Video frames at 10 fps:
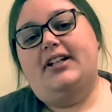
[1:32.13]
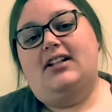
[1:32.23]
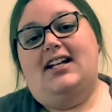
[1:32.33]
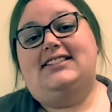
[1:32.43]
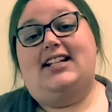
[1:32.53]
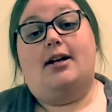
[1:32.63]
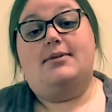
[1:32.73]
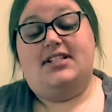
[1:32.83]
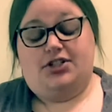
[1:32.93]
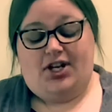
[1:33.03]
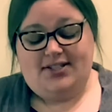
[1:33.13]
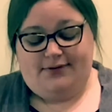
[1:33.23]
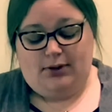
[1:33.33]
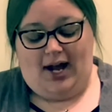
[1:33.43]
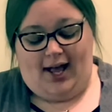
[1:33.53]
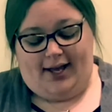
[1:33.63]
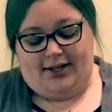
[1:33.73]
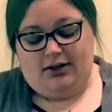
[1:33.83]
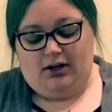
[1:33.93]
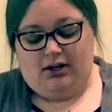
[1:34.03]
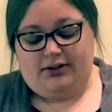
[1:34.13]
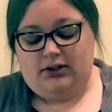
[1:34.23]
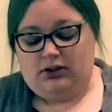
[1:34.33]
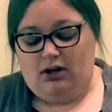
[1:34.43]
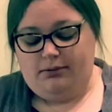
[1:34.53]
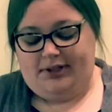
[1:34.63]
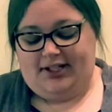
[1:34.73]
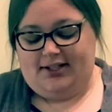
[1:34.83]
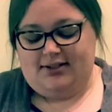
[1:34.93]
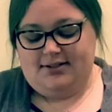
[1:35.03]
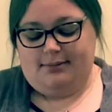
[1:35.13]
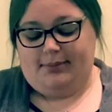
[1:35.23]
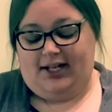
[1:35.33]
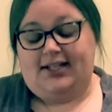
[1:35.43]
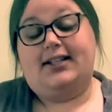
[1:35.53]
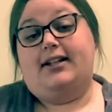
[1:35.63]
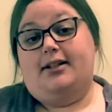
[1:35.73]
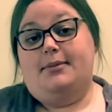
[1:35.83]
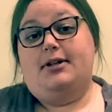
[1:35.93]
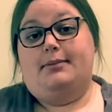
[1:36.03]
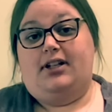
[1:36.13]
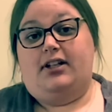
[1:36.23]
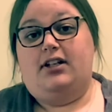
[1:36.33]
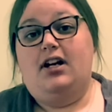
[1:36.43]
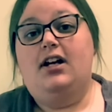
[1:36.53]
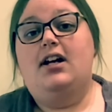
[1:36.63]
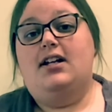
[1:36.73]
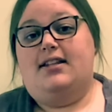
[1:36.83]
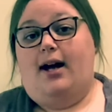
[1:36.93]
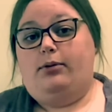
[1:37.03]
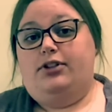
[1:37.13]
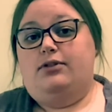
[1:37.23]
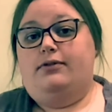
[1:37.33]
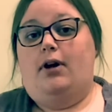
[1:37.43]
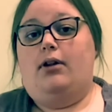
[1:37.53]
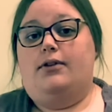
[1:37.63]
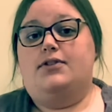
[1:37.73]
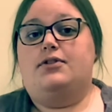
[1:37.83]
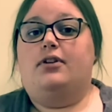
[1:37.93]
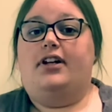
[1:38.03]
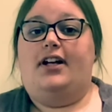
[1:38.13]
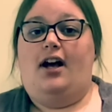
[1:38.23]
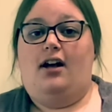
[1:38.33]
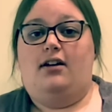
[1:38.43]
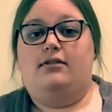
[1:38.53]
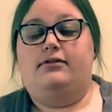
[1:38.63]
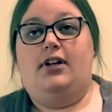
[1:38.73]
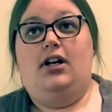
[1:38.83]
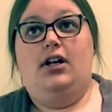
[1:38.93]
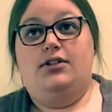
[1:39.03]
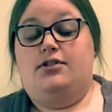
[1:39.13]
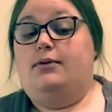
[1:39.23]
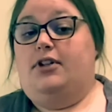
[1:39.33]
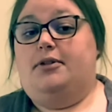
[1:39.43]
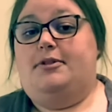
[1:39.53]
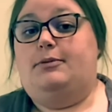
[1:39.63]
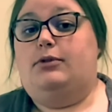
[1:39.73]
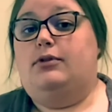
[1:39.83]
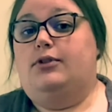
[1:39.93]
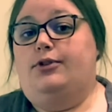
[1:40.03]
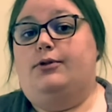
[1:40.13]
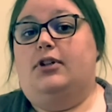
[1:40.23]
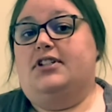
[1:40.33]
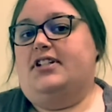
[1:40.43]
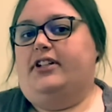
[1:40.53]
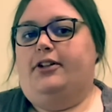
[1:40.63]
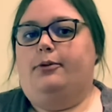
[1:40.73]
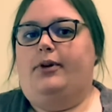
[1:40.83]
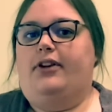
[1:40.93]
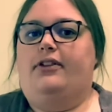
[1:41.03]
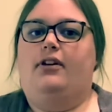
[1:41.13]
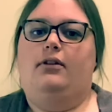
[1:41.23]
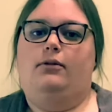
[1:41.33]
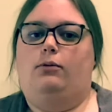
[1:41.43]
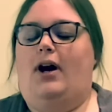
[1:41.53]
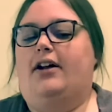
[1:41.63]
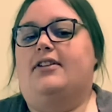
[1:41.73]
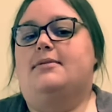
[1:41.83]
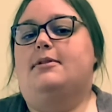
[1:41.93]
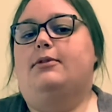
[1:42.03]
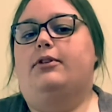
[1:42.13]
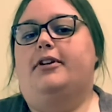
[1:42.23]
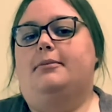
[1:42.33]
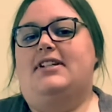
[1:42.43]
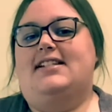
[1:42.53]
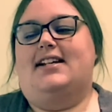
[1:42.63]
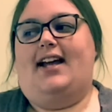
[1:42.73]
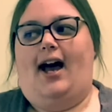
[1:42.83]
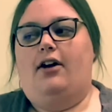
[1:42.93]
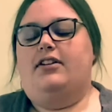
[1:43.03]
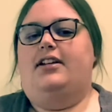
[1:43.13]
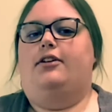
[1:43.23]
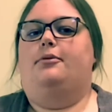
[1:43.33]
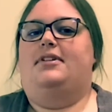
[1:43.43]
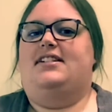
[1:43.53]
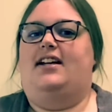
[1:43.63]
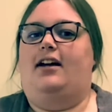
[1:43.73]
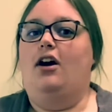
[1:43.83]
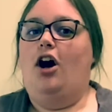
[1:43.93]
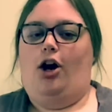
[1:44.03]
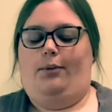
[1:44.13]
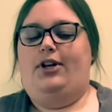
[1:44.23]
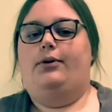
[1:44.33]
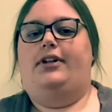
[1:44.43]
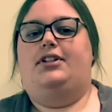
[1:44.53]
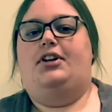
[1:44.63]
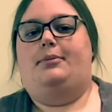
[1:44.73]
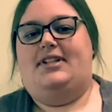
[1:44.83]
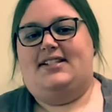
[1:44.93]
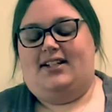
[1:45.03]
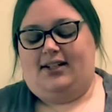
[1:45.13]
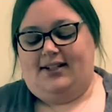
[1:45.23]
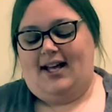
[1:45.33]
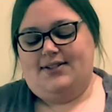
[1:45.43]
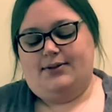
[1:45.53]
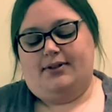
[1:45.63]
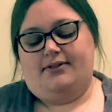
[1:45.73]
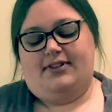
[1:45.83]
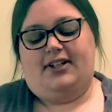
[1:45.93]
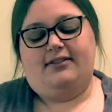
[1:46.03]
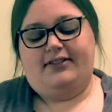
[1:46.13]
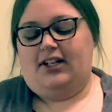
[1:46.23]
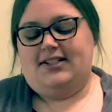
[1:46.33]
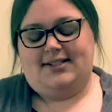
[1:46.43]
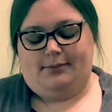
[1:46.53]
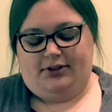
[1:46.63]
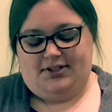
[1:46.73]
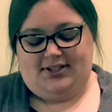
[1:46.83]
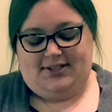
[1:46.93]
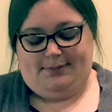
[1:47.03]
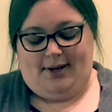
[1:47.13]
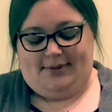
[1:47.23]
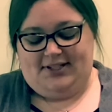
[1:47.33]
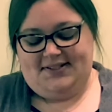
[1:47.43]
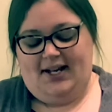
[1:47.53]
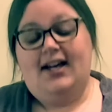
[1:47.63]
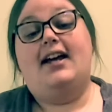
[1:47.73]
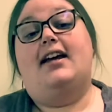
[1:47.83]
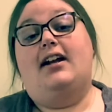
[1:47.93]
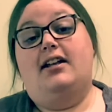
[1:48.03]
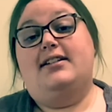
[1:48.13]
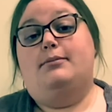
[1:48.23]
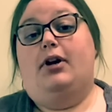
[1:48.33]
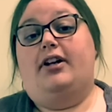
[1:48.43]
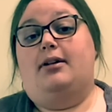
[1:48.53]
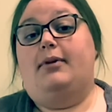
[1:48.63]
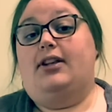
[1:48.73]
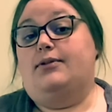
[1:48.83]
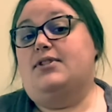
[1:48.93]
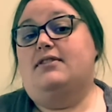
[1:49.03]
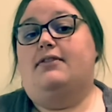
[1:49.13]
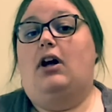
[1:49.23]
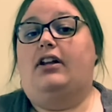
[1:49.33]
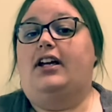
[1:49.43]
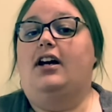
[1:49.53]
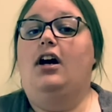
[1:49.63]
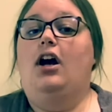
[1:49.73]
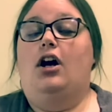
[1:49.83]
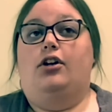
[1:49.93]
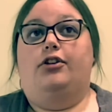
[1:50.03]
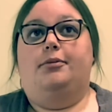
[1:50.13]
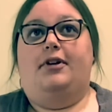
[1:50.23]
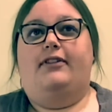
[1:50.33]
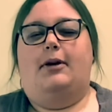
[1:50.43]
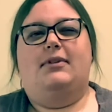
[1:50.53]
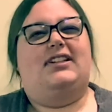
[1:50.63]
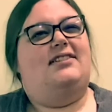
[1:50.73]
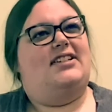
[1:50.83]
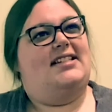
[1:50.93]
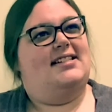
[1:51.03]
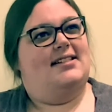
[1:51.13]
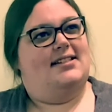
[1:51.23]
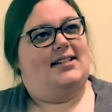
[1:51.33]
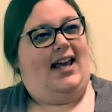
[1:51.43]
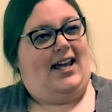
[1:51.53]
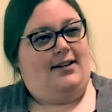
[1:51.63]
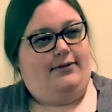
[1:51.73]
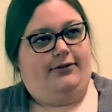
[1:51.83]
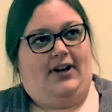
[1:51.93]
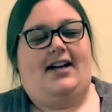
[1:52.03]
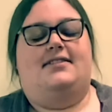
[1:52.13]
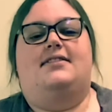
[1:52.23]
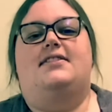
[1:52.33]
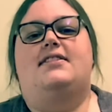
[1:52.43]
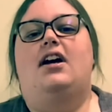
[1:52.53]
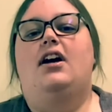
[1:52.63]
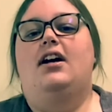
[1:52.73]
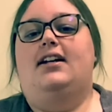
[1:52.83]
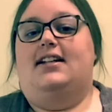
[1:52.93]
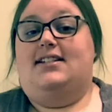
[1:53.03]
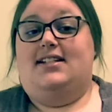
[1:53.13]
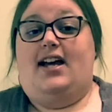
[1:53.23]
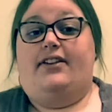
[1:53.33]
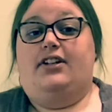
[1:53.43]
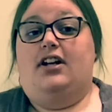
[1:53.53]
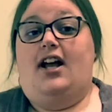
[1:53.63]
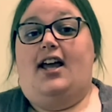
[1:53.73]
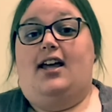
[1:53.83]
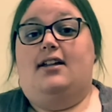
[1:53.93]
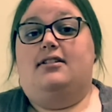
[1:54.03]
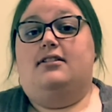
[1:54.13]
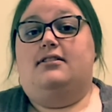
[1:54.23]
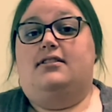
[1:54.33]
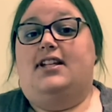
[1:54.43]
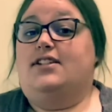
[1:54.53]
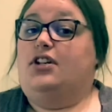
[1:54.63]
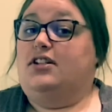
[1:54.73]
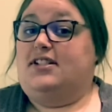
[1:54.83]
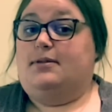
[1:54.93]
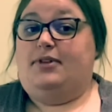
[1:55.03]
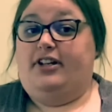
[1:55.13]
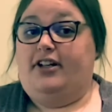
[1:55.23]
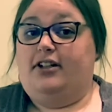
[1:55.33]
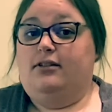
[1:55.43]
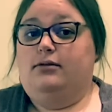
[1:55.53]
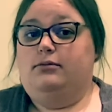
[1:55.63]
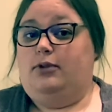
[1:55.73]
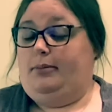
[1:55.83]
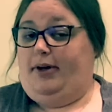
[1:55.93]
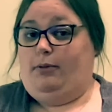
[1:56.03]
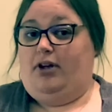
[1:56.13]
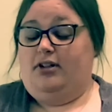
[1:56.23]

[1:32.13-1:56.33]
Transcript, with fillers: alikes that I would suggest for Hide are The Long Weekend by Gilly McMillan. That one you follow the story of two other people who are dealing with why are these people going missing? How did they go missing? Are we going to go missing? And that sort of thing, very similar to this premise. And Hunting Party by Lucy Foley, a group of, I believe it's eight friends get together and they start disappearing one by one.